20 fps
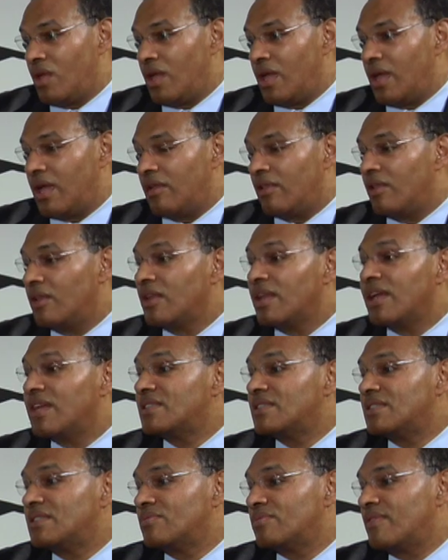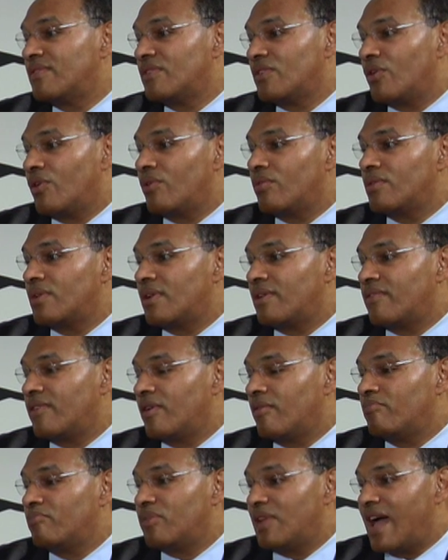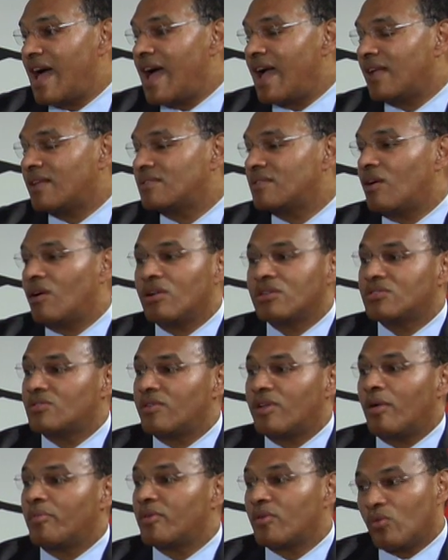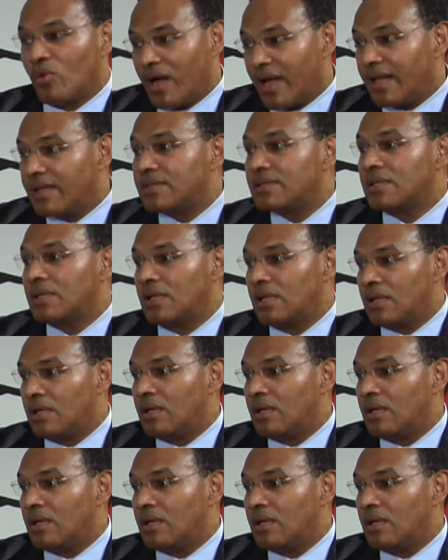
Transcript: And the lessons we've learned that have helped blacks are also helping whites.